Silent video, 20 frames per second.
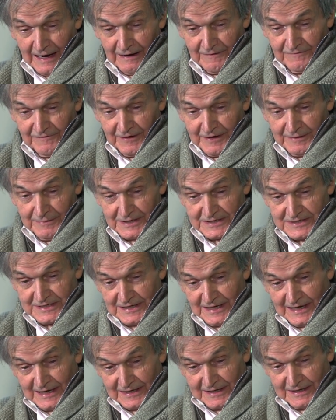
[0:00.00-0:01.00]
I very much
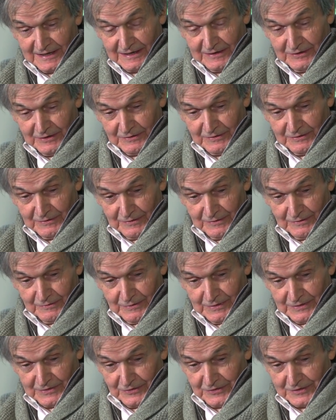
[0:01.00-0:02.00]
like, you,
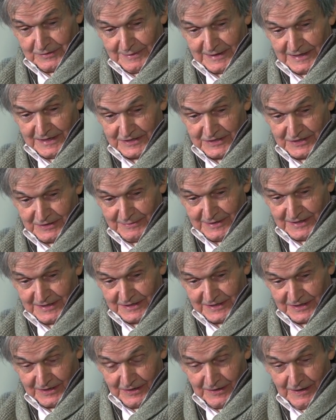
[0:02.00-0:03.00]
we talked about Escher a
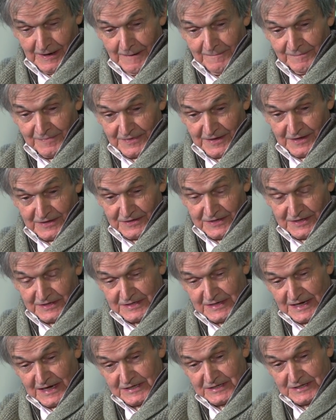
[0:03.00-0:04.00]
minute ago. There are
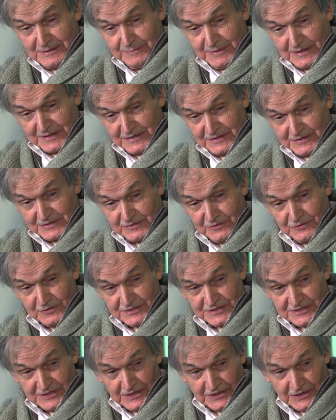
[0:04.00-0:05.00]
these Escher pictures called
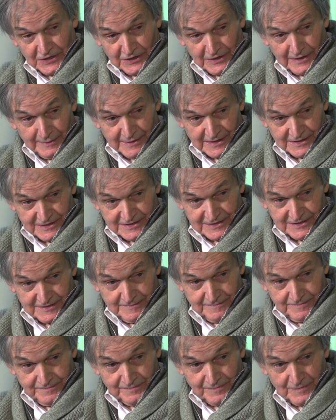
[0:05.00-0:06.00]
circle limits,
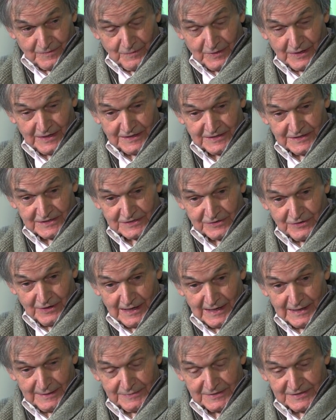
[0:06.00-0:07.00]
where he
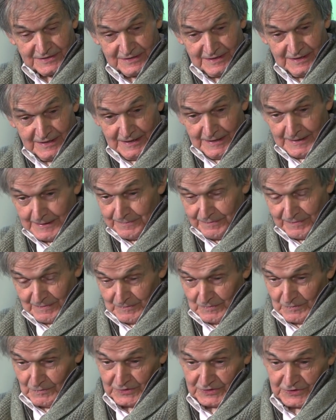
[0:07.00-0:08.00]
describes
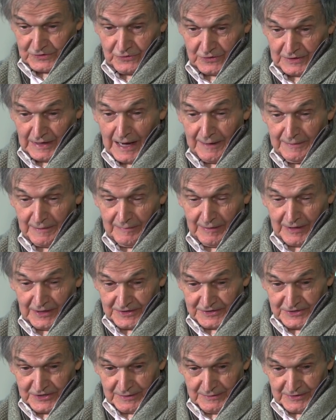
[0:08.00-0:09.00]
what's called
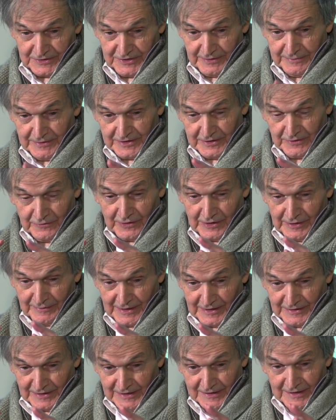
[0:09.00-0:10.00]
hyperbolic geometry, but don't worry
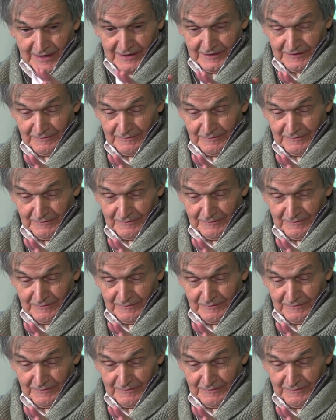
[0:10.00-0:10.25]
about that.